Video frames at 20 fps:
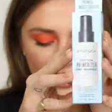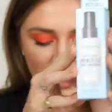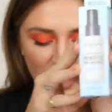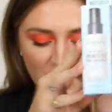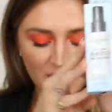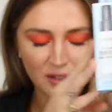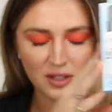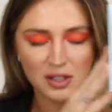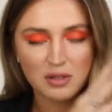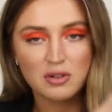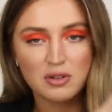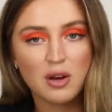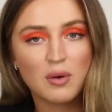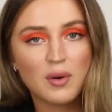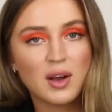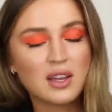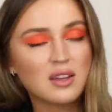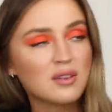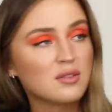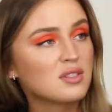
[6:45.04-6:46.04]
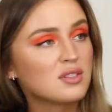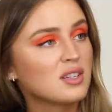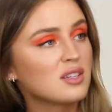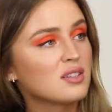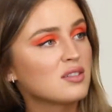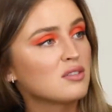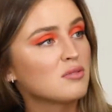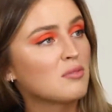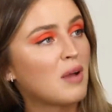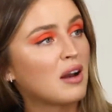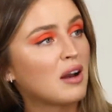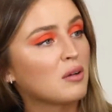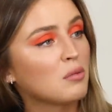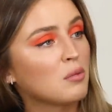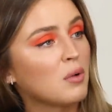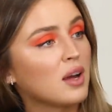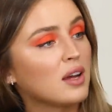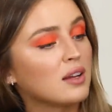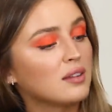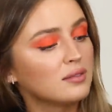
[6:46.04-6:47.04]
channel, you know I use this no matter
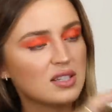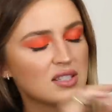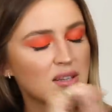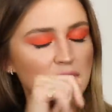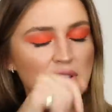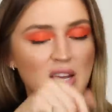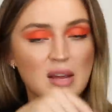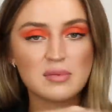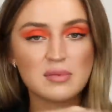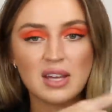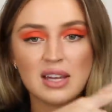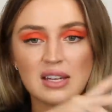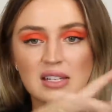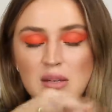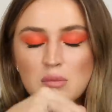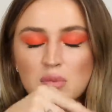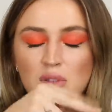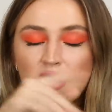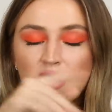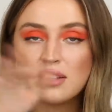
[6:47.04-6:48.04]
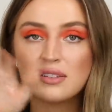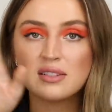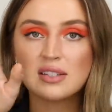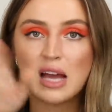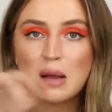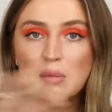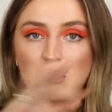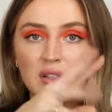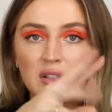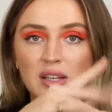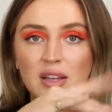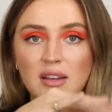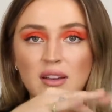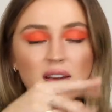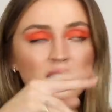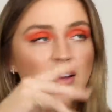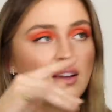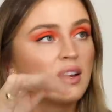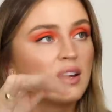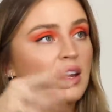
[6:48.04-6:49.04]
what. Sometimes I dibble and dabbly
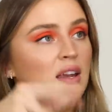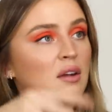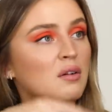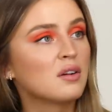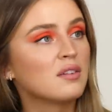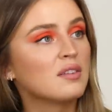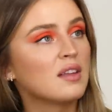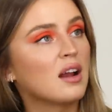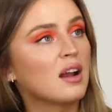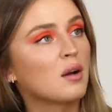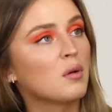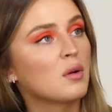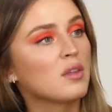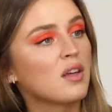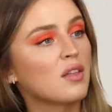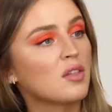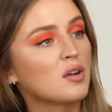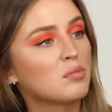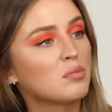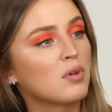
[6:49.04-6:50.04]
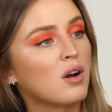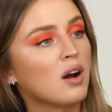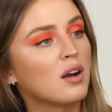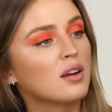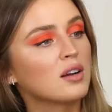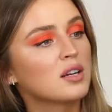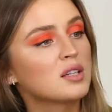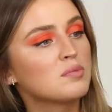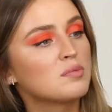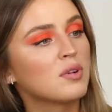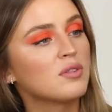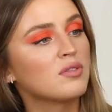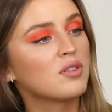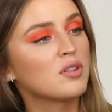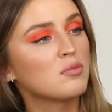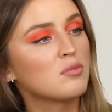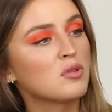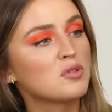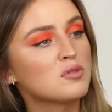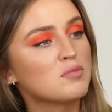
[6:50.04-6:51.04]
here and there with other products, but for
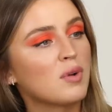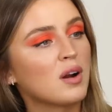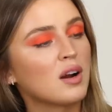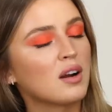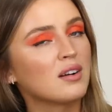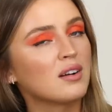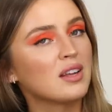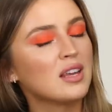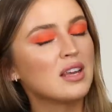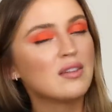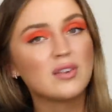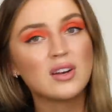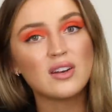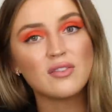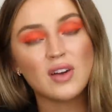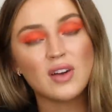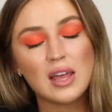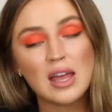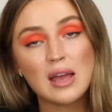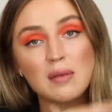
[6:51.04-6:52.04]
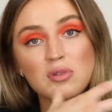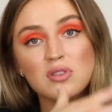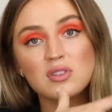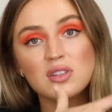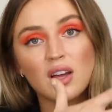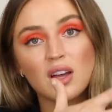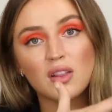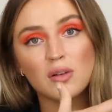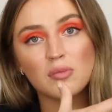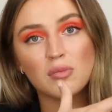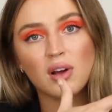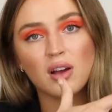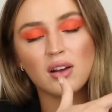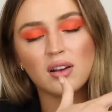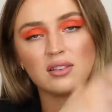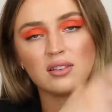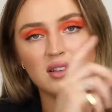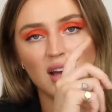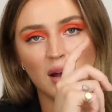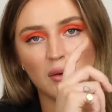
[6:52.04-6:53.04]
the most part, even if I am using other
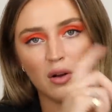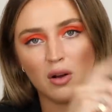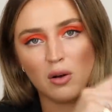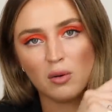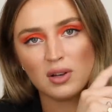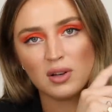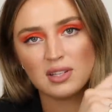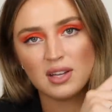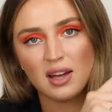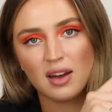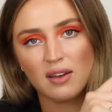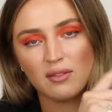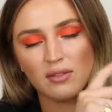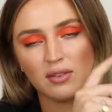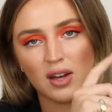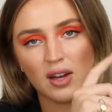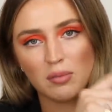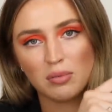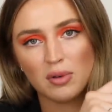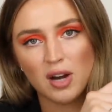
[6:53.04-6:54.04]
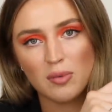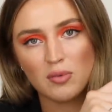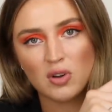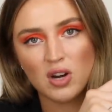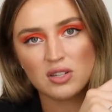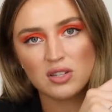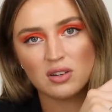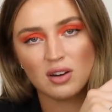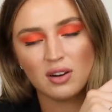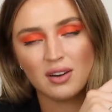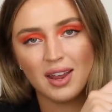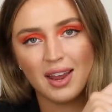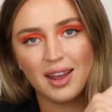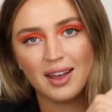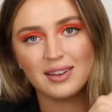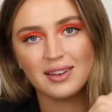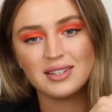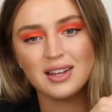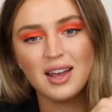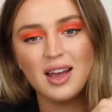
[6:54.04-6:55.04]
products, I will always have a primerizer on
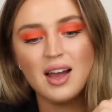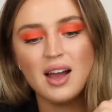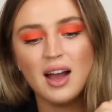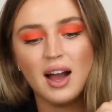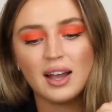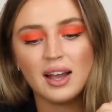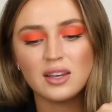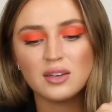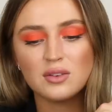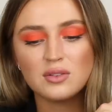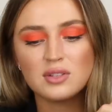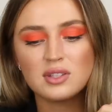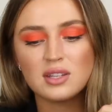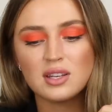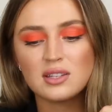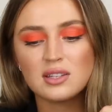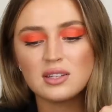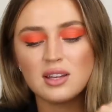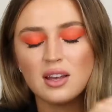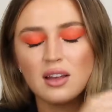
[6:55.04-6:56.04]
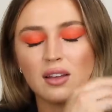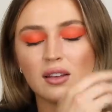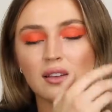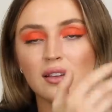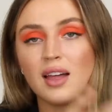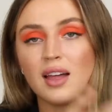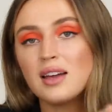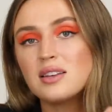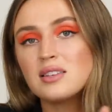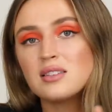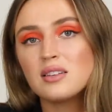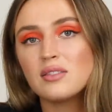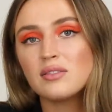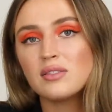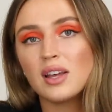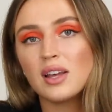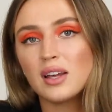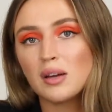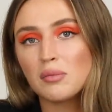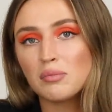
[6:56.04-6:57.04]
hand. I use this less of
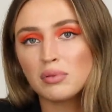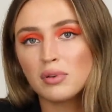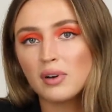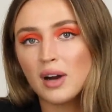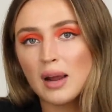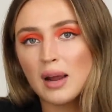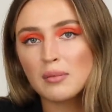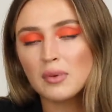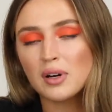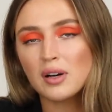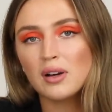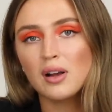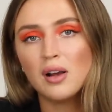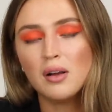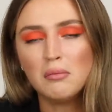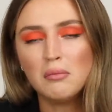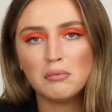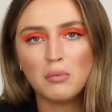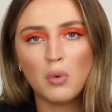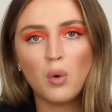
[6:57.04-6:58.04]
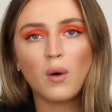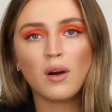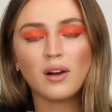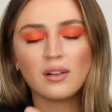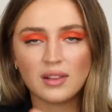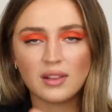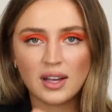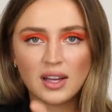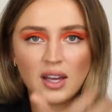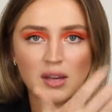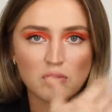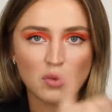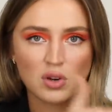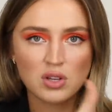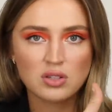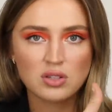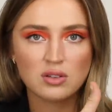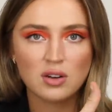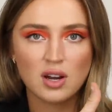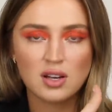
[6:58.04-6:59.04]
like a primer, more like a
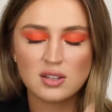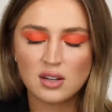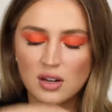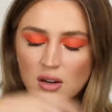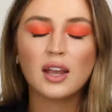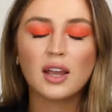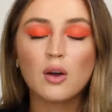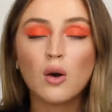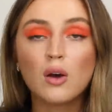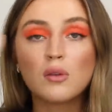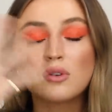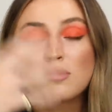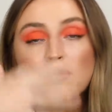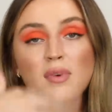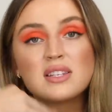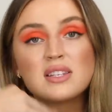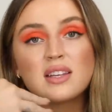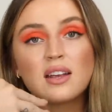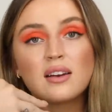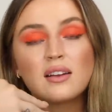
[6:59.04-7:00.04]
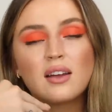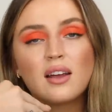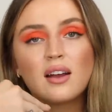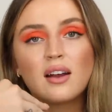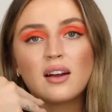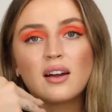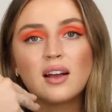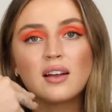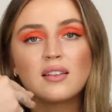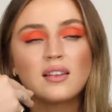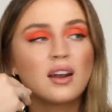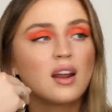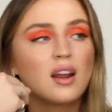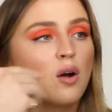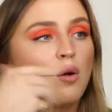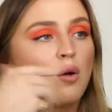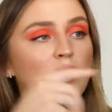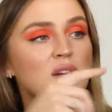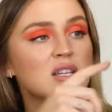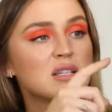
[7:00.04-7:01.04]
moisturizer. I go in with my skin skincare and
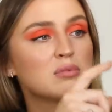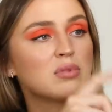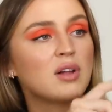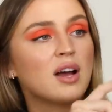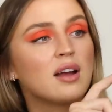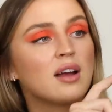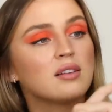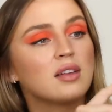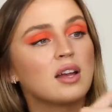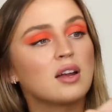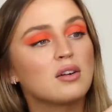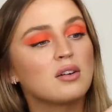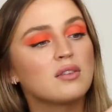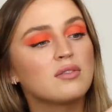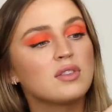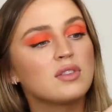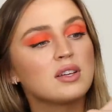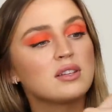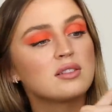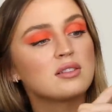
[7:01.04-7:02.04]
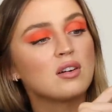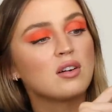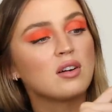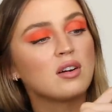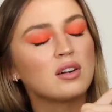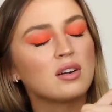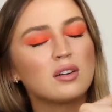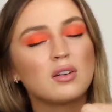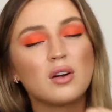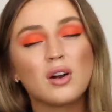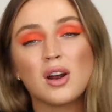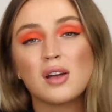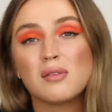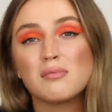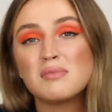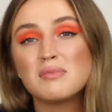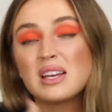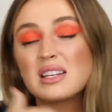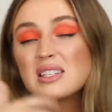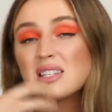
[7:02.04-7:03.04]
always apply a layer of this on or I
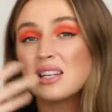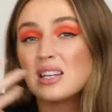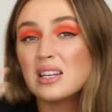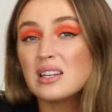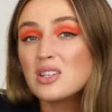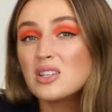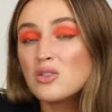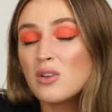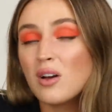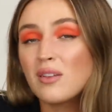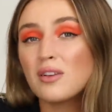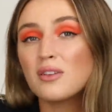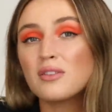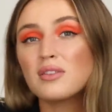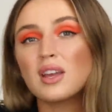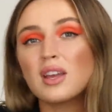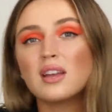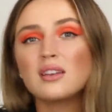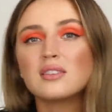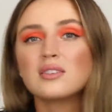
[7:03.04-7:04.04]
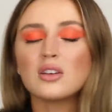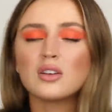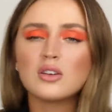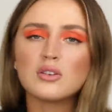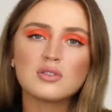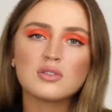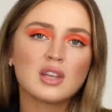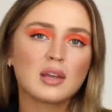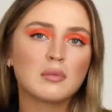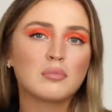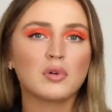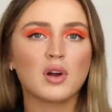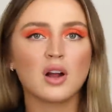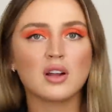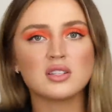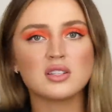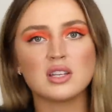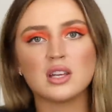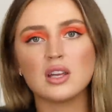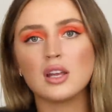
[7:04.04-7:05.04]
mix it into other things. I'll use like
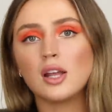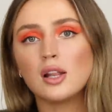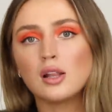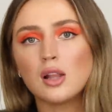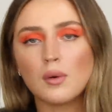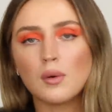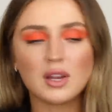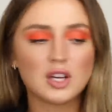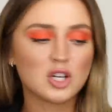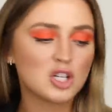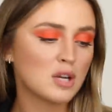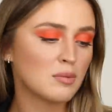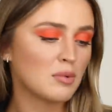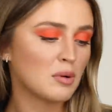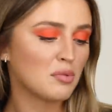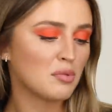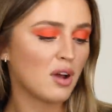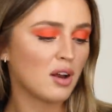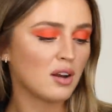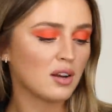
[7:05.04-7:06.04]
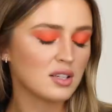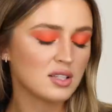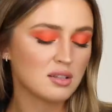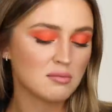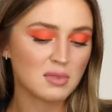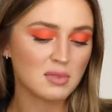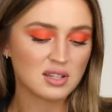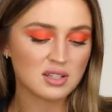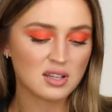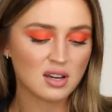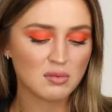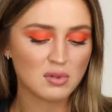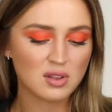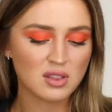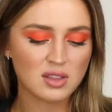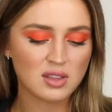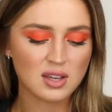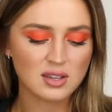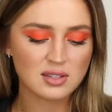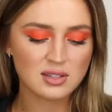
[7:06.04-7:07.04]
bronzy glowing shimmer products and mix it in
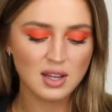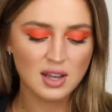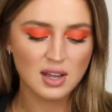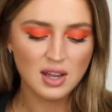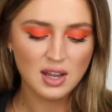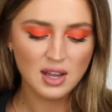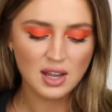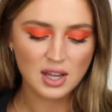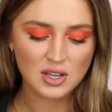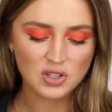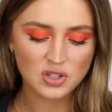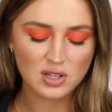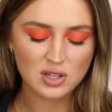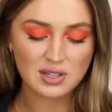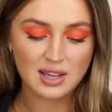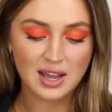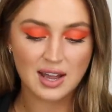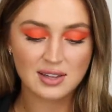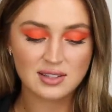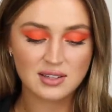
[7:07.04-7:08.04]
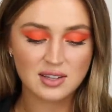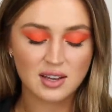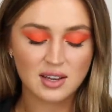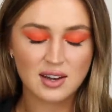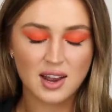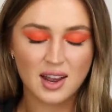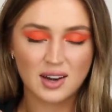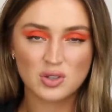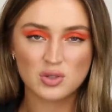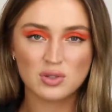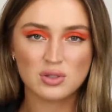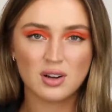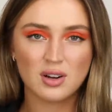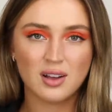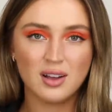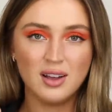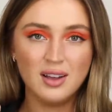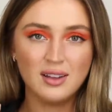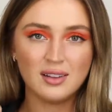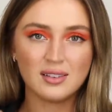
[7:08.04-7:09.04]
with this. It just adds an
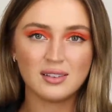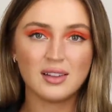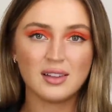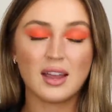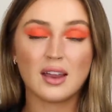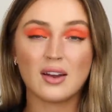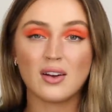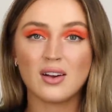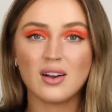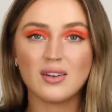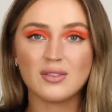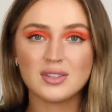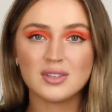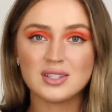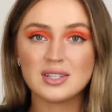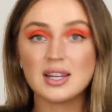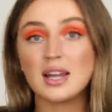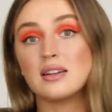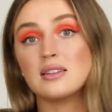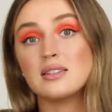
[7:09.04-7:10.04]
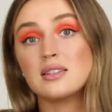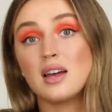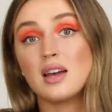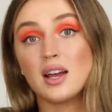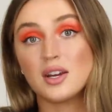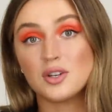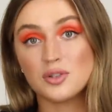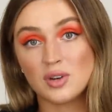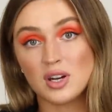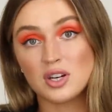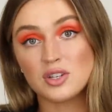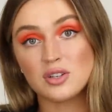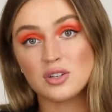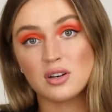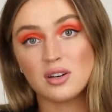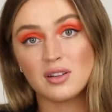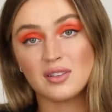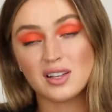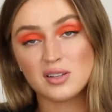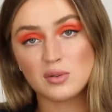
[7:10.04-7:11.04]
extra layer of intense
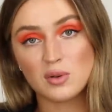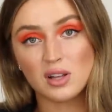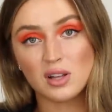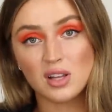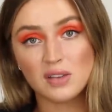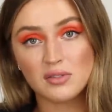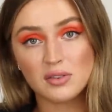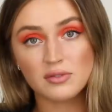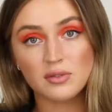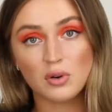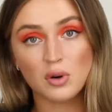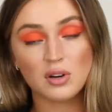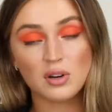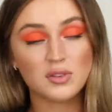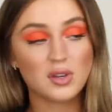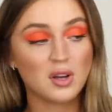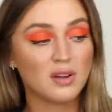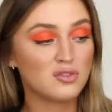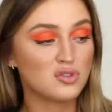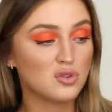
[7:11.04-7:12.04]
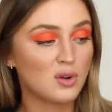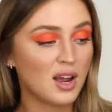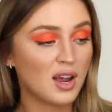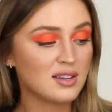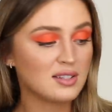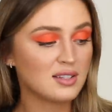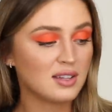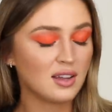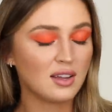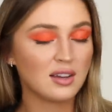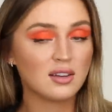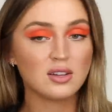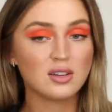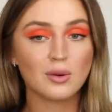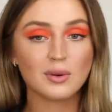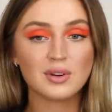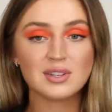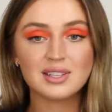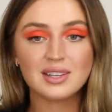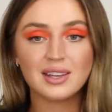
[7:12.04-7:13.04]
hydration and that's what I love it for. If you have dry skin,
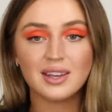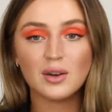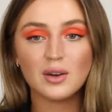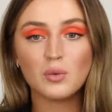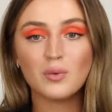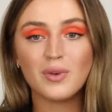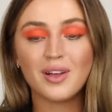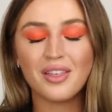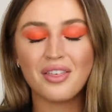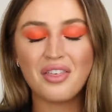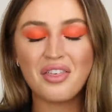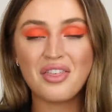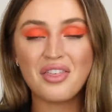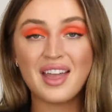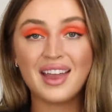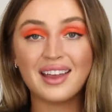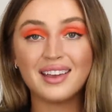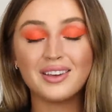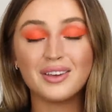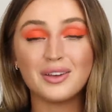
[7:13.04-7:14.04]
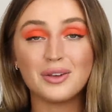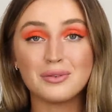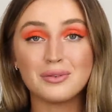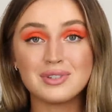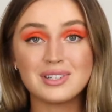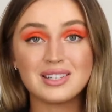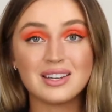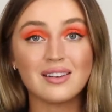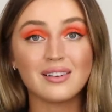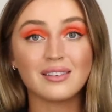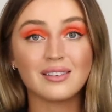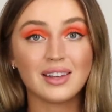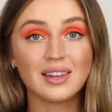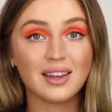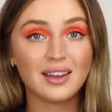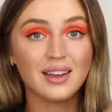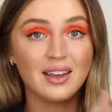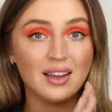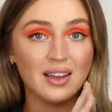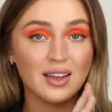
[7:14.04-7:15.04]
your skin will thank you
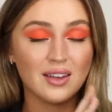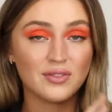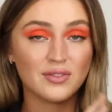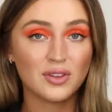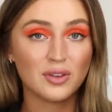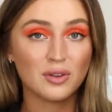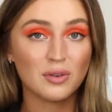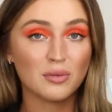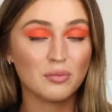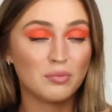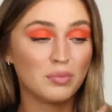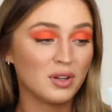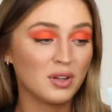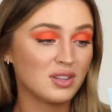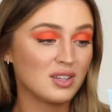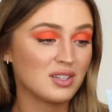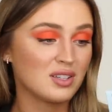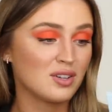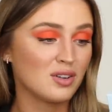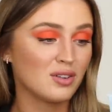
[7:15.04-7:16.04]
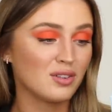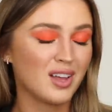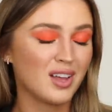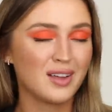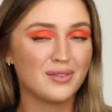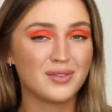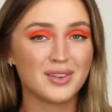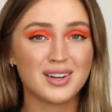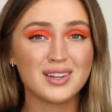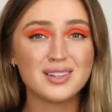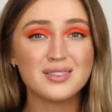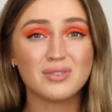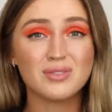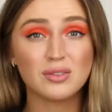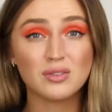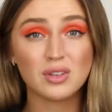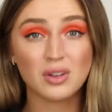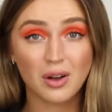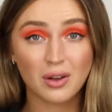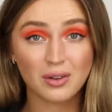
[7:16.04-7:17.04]
dearly if you put this in your life. It is
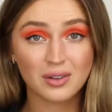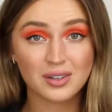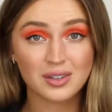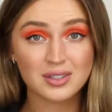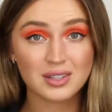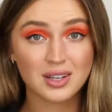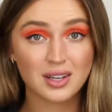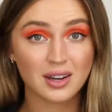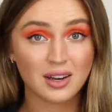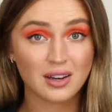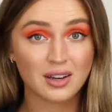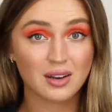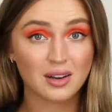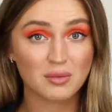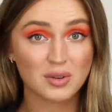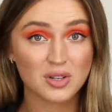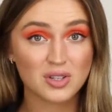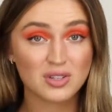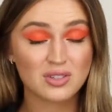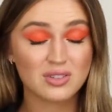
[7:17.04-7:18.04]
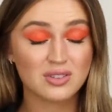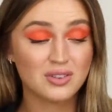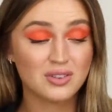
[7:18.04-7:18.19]
$50 Canadian, which is